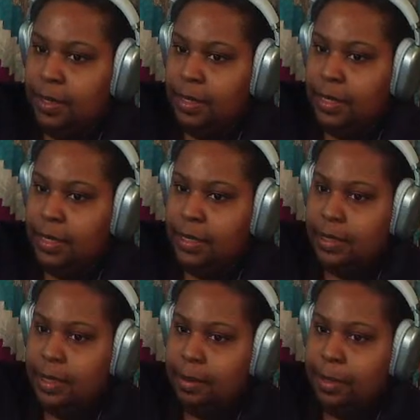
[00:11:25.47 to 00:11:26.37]
this
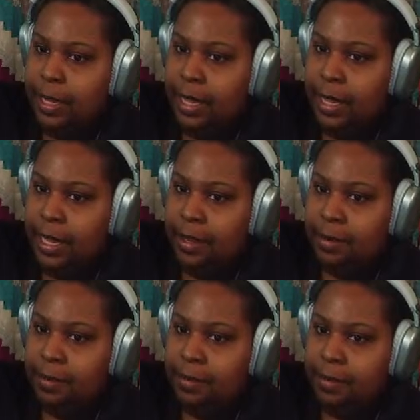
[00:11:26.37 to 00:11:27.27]
double A,
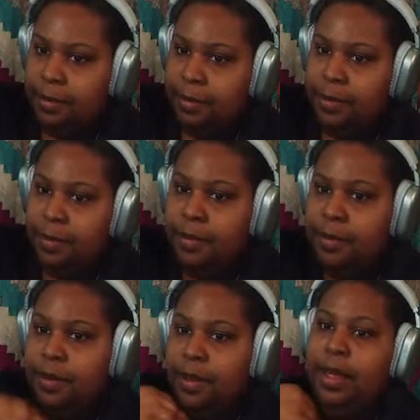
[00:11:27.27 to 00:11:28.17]

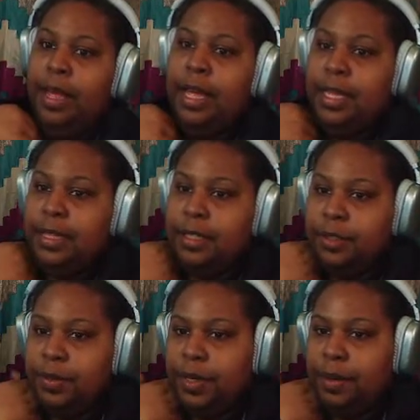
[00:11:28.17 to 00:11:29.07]
and the
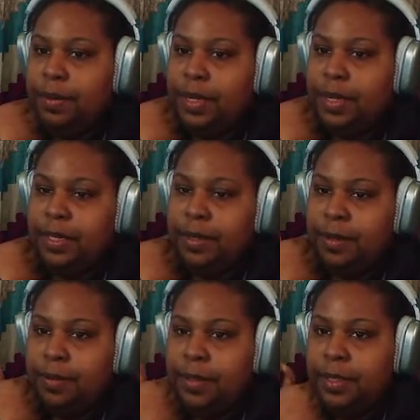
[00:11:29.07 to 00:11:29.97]
21
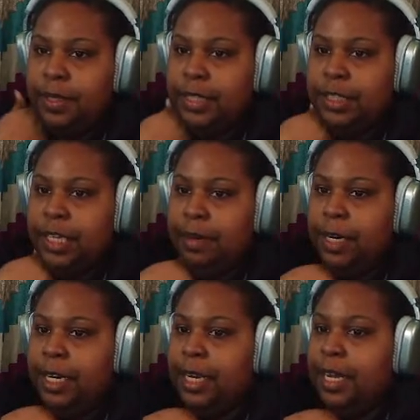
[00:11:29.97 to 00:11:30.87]
with the green check
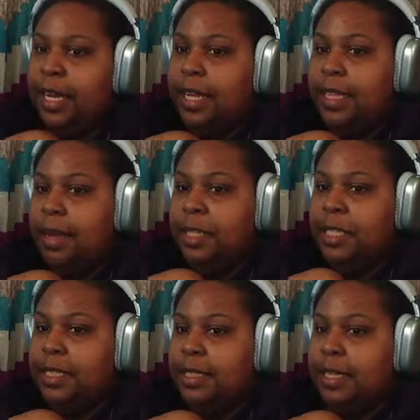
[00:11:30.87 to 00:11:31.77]
mark, that
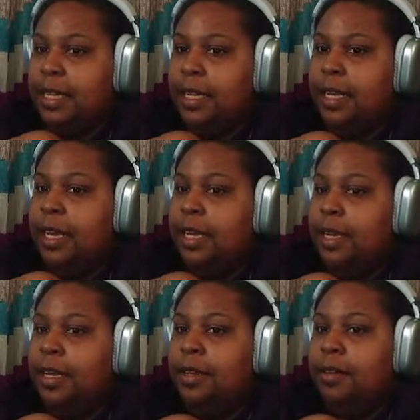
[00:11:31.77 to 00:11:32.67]
means it's good.
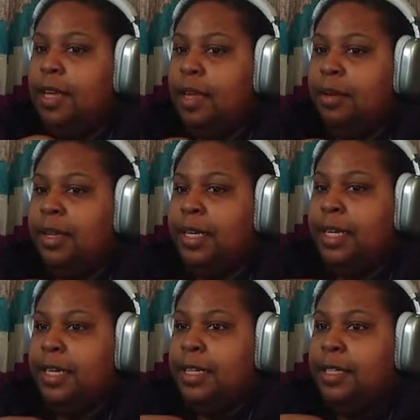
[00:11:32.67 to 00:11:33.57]
Now, you came on
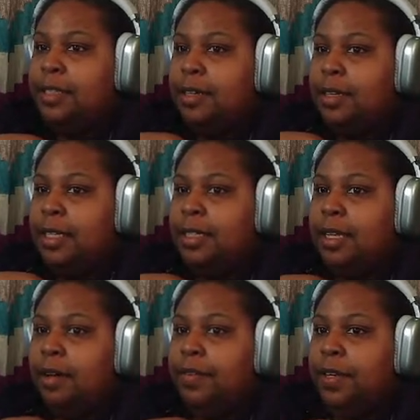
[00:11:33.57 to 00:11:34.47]
here and you saw
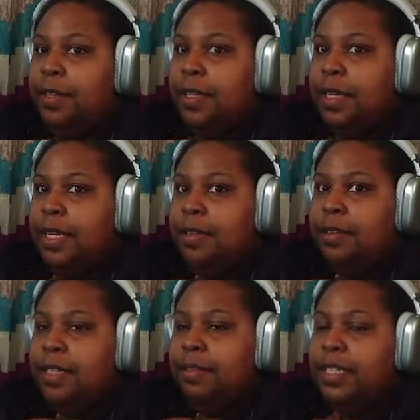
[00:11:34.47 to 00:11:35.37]
yourself and you're looking
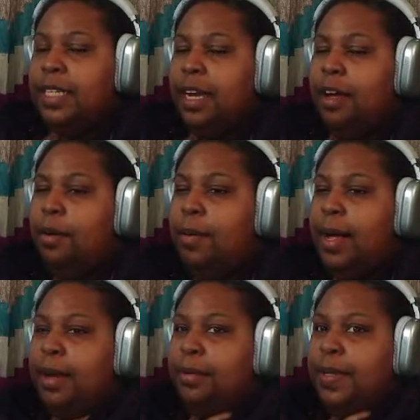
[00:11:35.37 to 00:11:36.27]
through stuff. It's like, oh
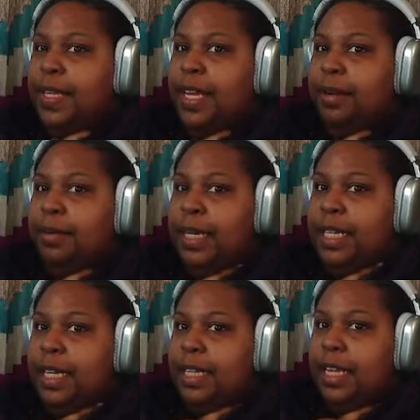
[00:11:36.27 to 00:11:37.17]
wow, I really can't read
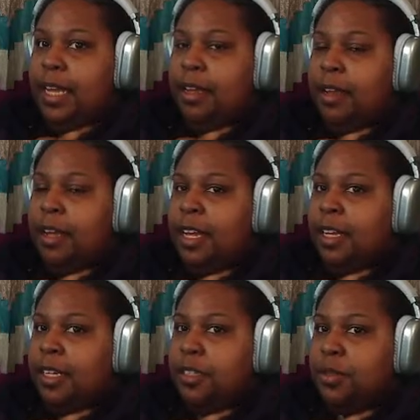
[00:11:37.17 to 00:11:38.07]
that thing.
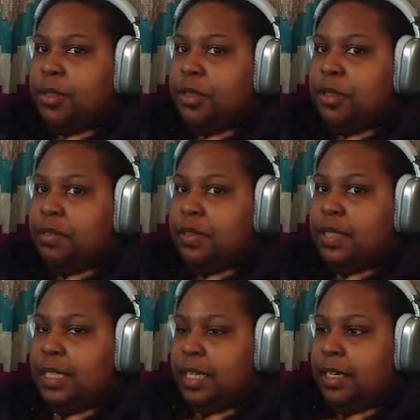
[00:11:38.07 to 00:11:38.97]
Control Shift
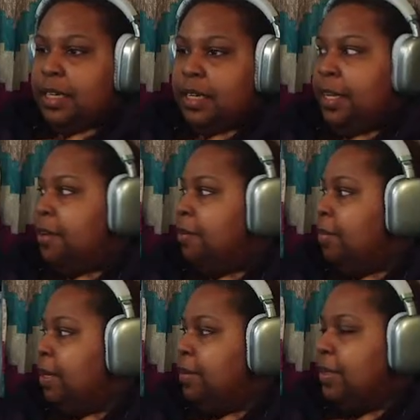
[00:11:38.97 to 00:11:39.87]
C, and you'll
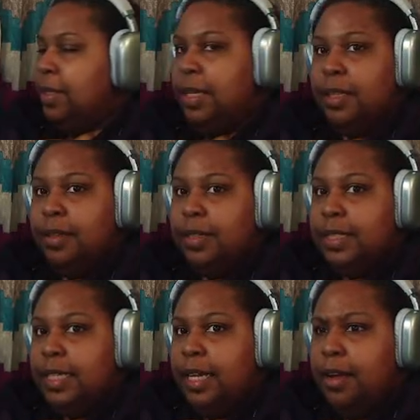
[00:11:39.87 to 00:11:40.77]
be able to look through
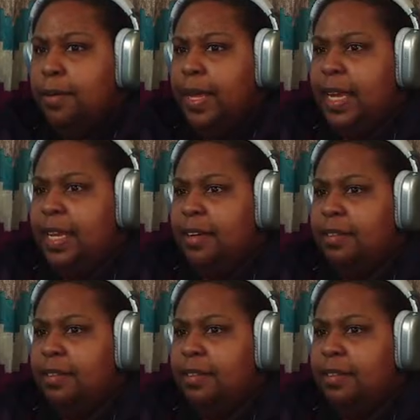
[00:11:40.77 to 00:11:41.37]
and see, oh wait,